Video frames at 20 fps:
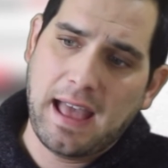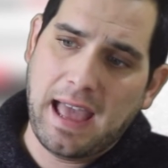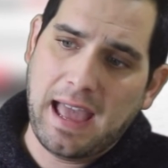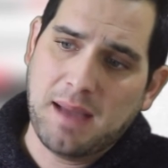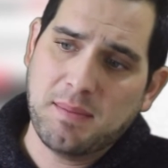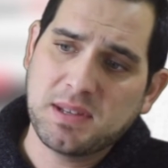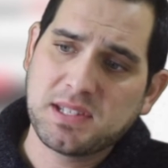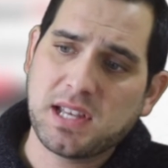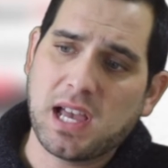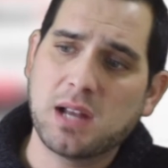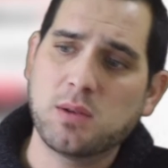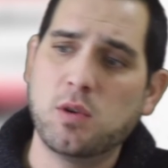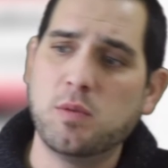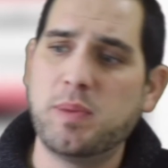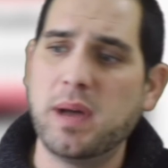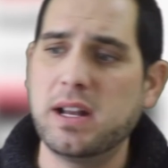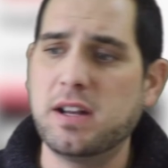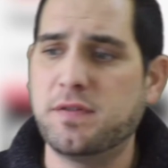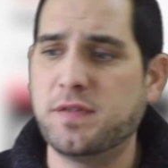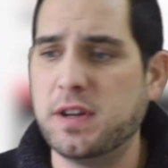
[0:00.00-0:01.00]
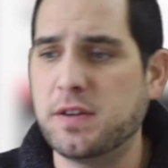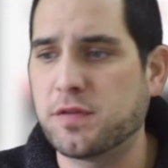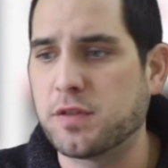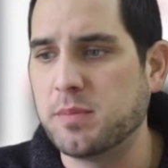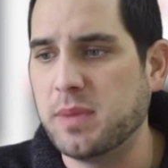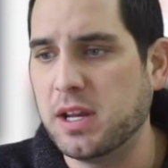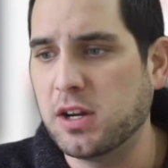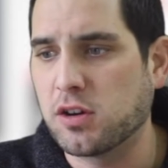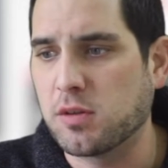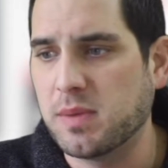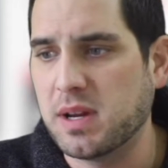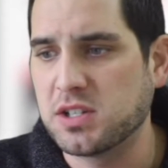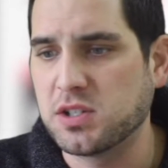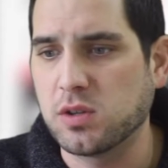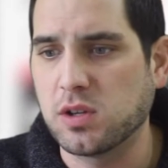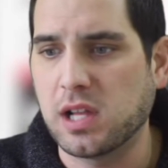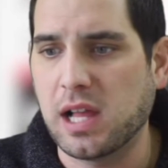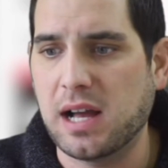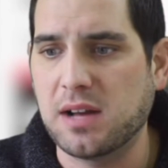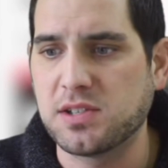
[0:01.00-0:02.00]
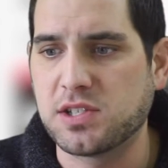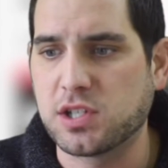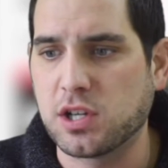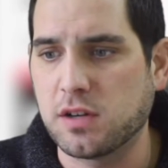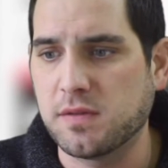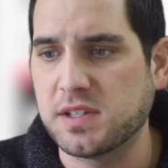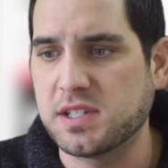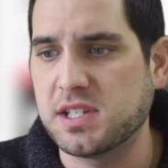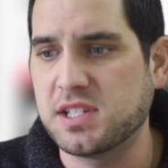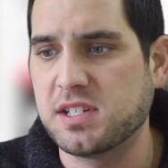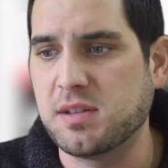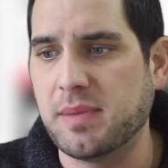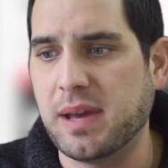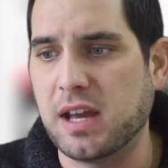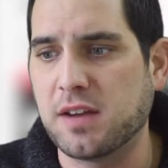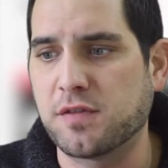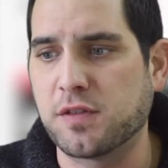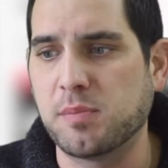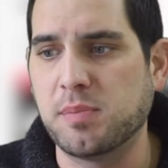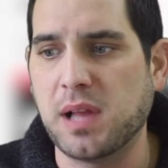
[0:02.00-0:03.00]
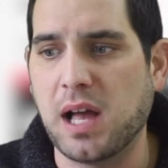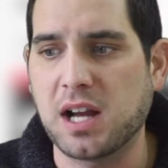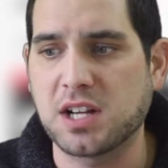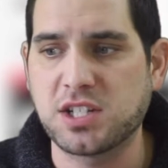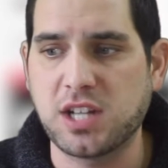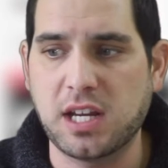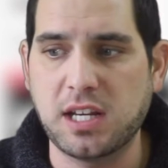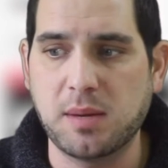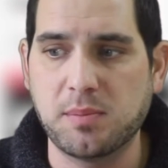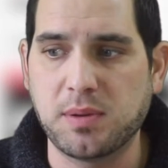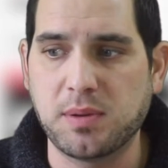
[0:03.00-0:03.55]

Amazon will benefit from incremental cloud services demand for blockchain